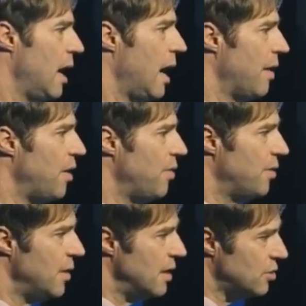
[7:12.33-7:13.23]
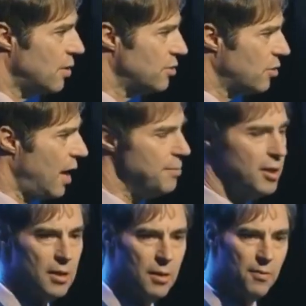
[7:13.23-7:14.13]
and that the, it's transcribed
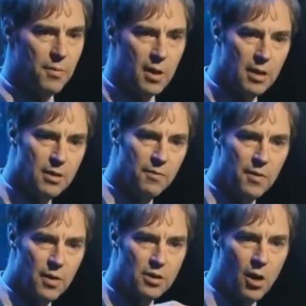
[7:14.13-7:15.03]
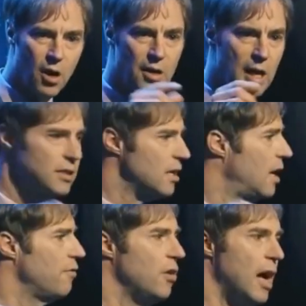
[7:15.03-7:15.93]
into, into various RNAs that
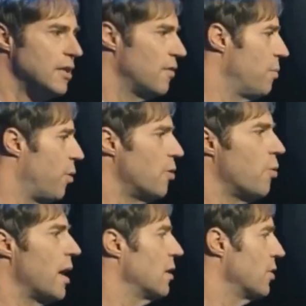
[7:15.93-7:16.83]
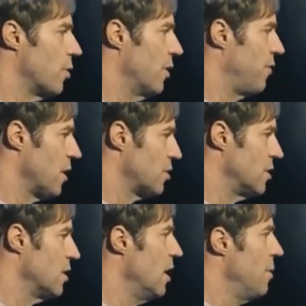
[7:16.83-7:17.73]
have lots of important regulatory
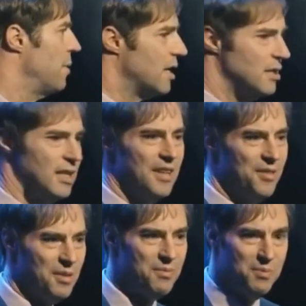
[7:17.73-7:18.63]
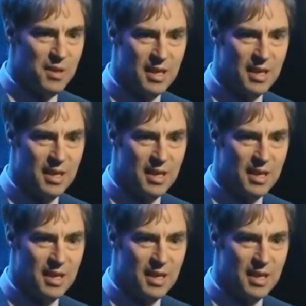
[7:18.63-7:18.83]
functions because the,